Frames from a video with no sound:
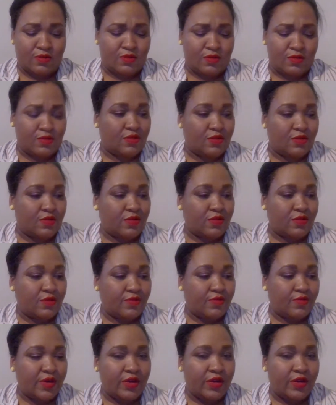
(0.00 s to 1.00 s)
All right.
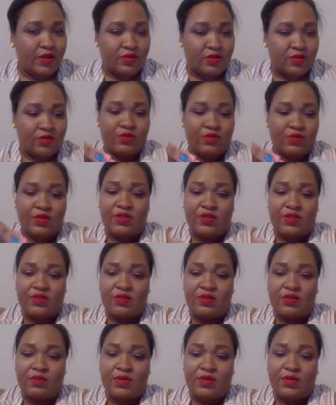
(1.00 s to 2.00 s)
So let's see
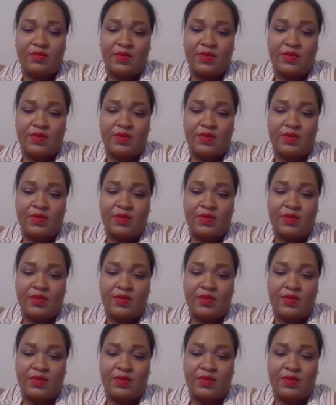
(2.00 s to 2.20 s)
what we got.